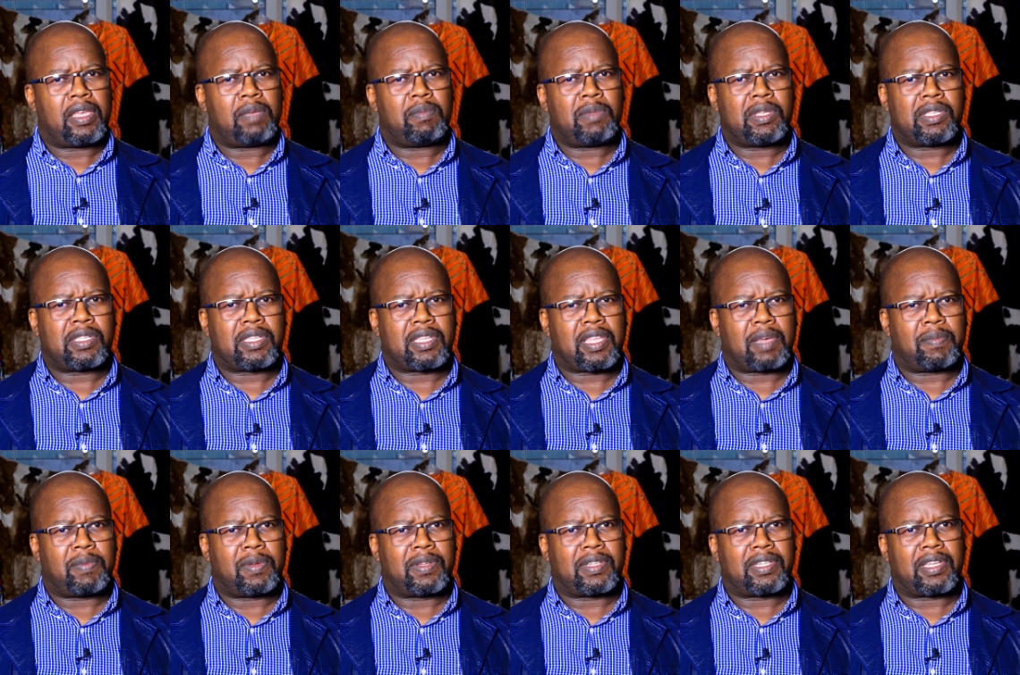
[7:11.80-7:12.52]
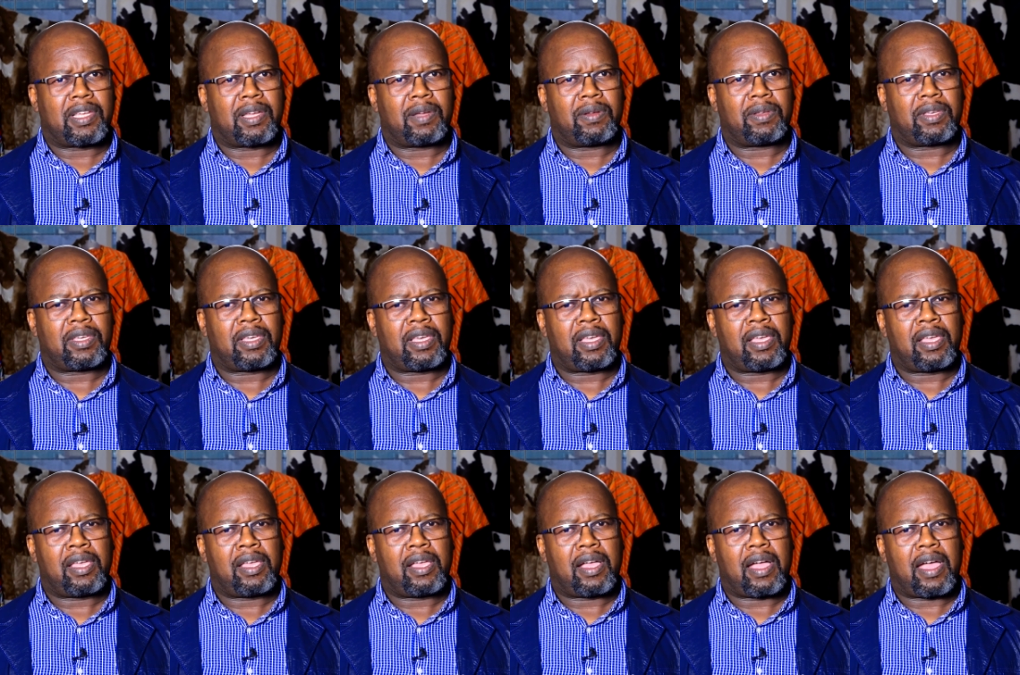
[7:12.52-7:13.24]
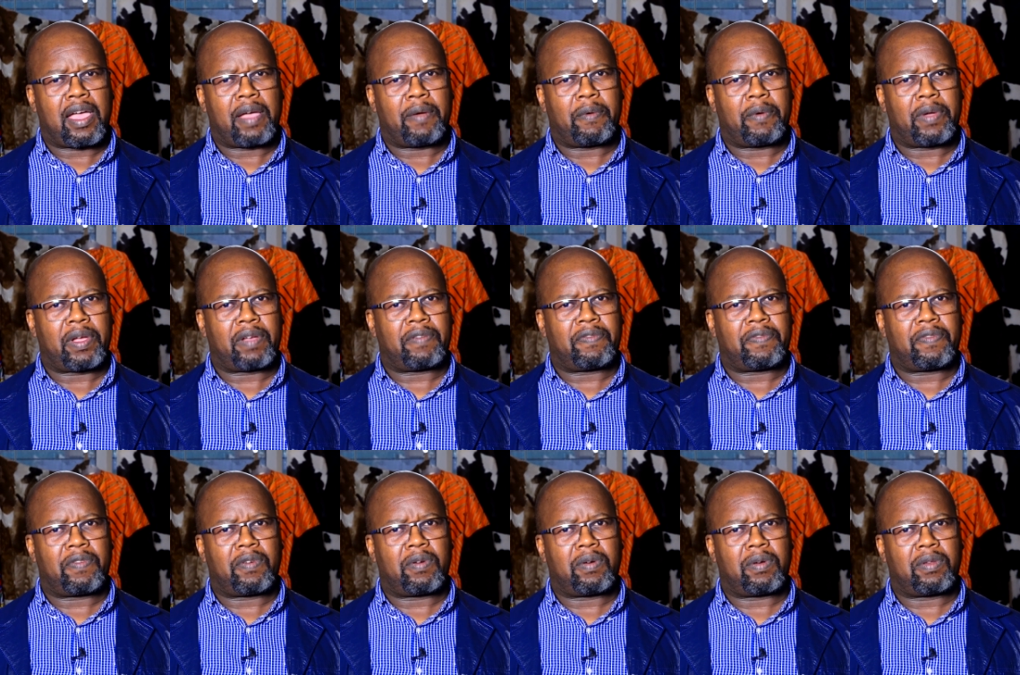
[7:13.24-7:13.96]
name is Tabo Chauke. I work
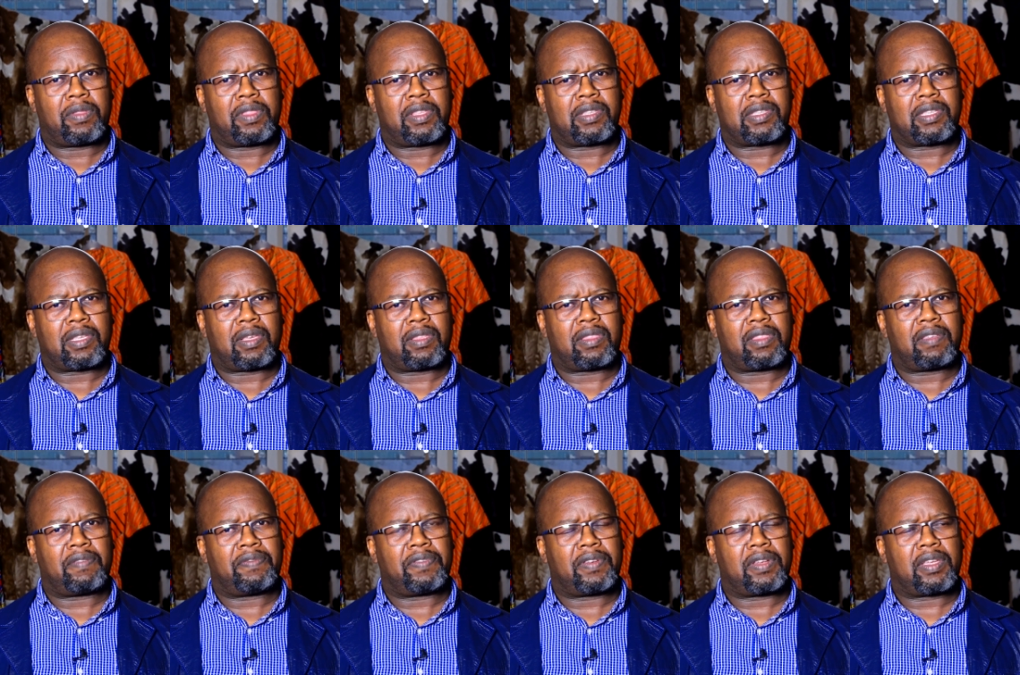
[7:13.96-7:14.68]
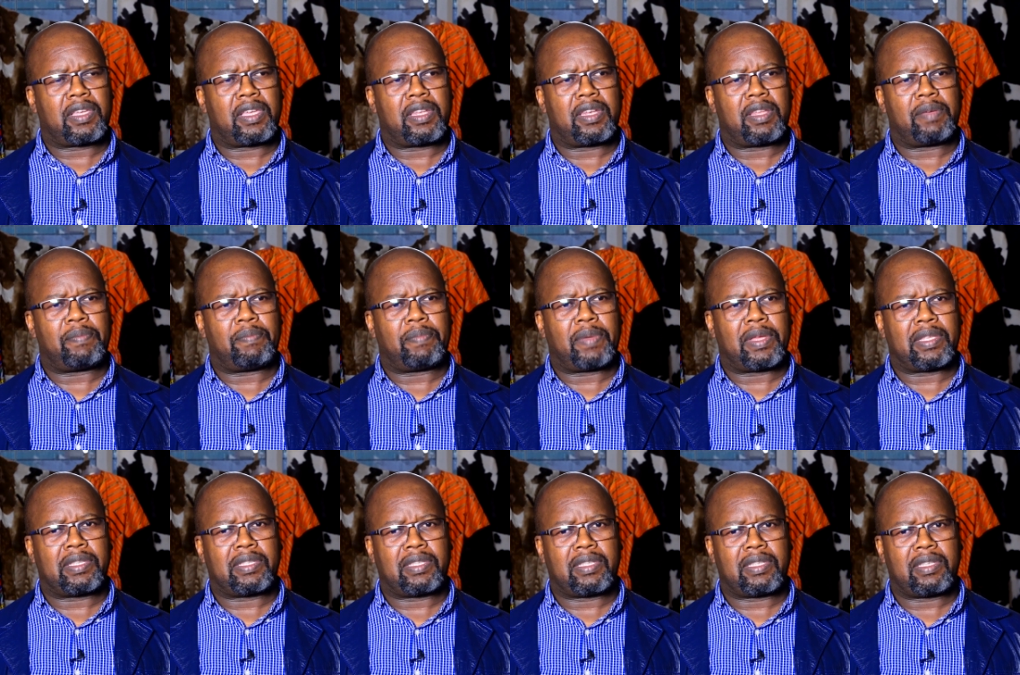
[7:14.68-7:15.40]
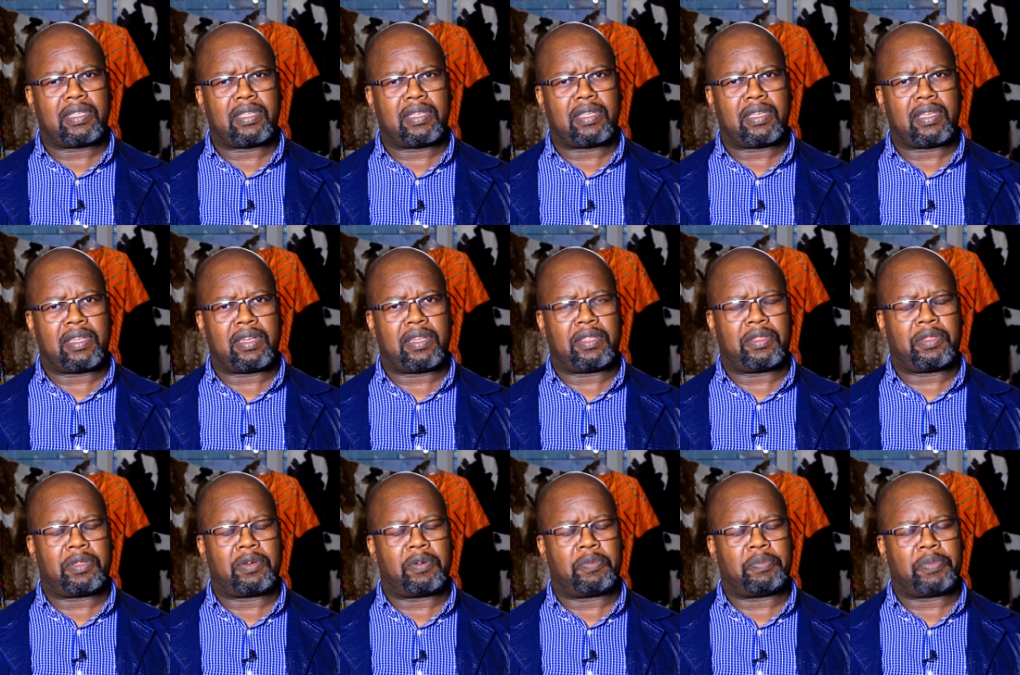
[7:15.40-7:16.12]
for the South African Embassy in
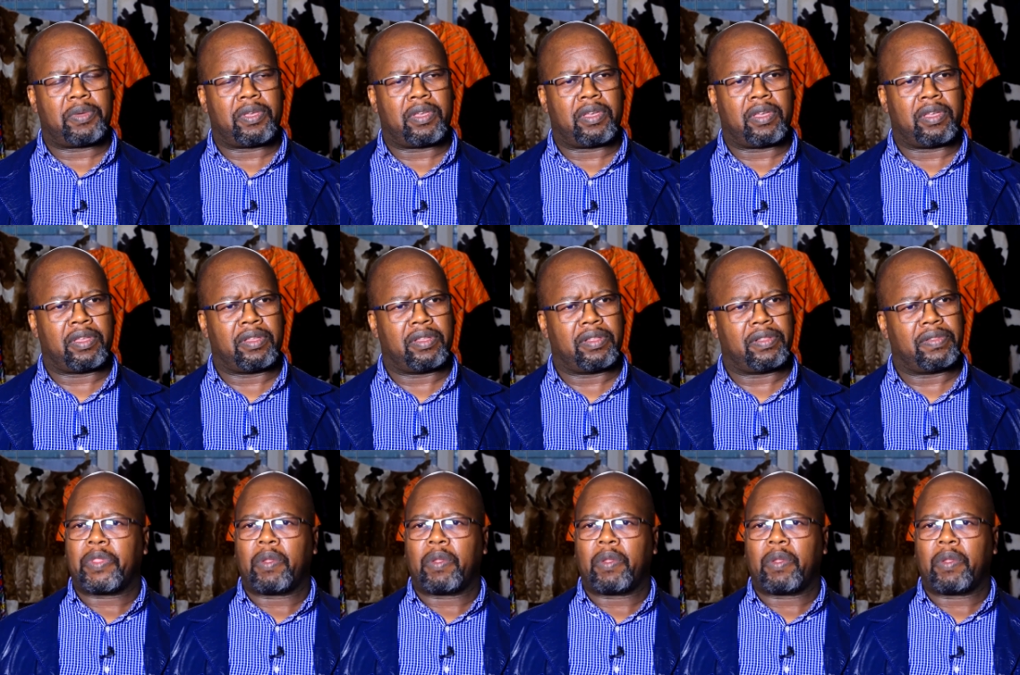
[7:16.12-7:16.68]
Ethiopia.